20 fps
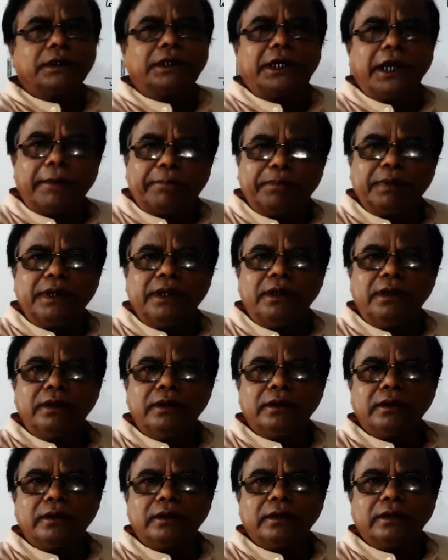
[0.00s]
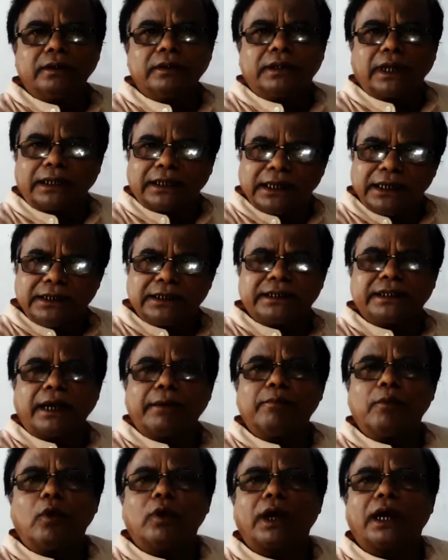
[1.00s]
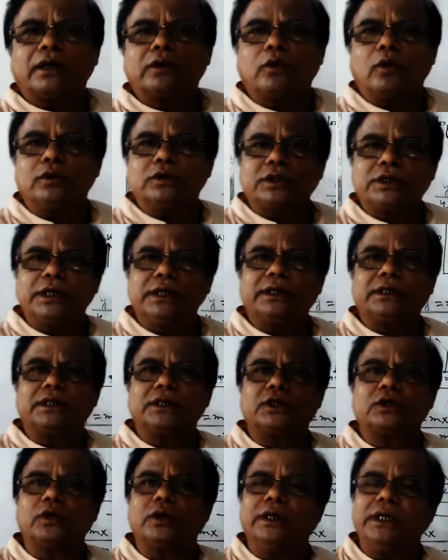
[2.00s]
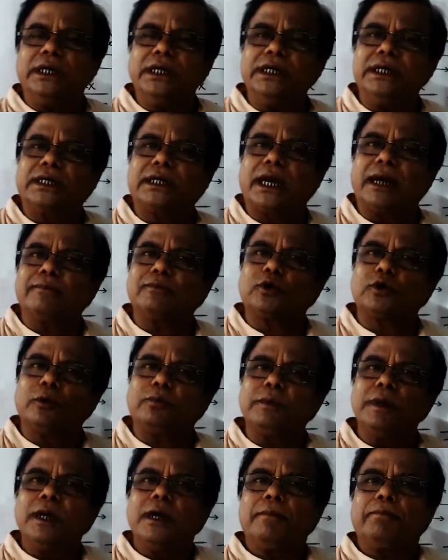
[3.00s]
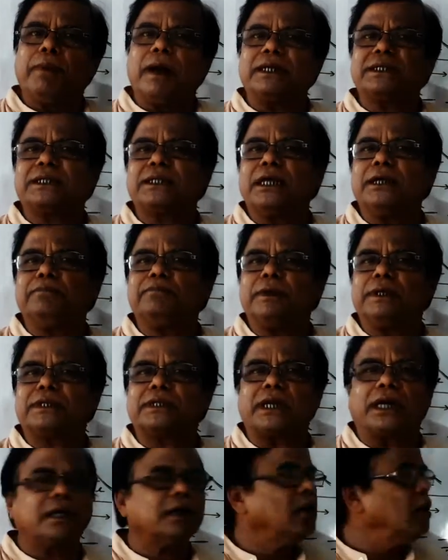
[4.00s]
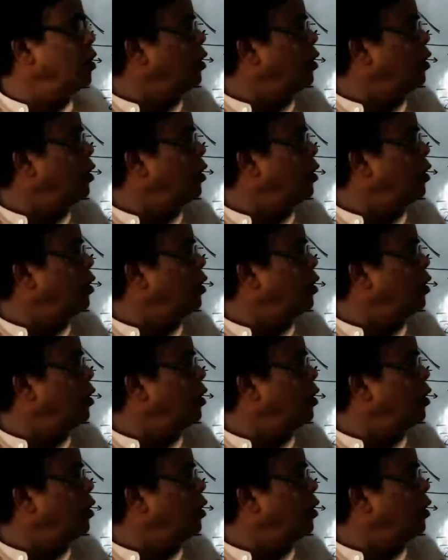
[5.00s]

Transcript: Kp, that is the molar concentration in terms of partial pressure,